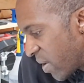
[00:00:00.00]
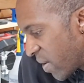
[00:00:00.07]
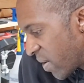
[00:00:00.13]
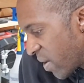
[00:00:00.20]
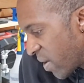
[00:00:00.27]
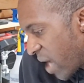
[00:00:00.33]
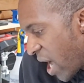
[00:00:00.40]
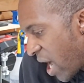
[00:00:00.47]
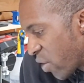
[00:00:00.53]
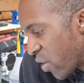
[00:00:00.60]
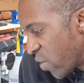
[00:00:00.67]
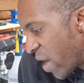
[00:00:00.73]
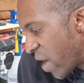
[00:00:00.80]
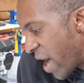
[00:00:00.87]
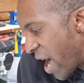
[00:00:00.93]
how do
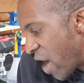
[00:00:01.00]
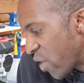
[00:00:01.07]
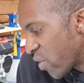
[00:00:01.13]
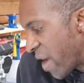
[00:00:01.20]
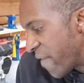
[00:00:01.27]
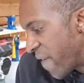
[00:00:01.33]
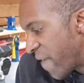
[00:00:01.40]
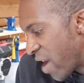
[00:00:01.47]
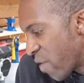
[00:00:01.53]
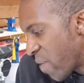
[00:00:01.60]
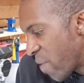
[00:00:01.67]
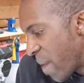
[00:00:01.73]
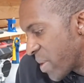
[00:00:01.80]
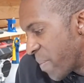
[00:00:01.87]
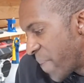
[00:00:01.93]
I bottom
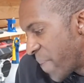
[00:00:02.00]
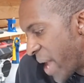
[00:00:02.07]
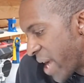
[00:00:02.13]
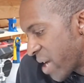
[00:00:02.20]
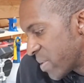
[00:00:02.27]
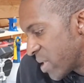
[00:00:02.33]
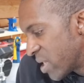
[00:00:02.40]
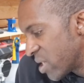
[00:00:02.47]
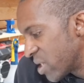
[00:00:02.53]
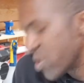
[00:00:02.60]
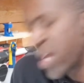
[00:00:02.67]
wrap the backup sensors